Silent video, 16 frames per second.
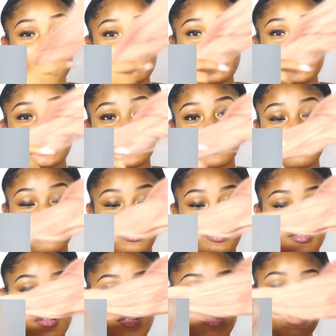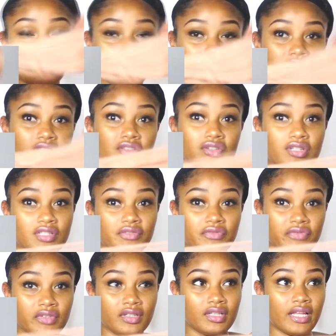really synthetic hair because it does
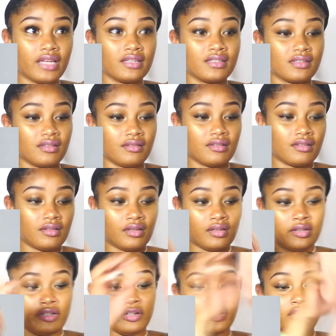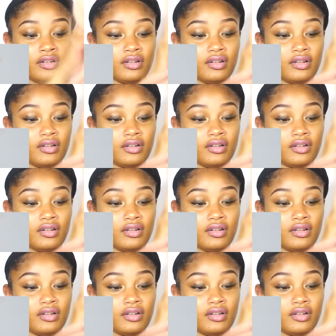feel like synthetic hair.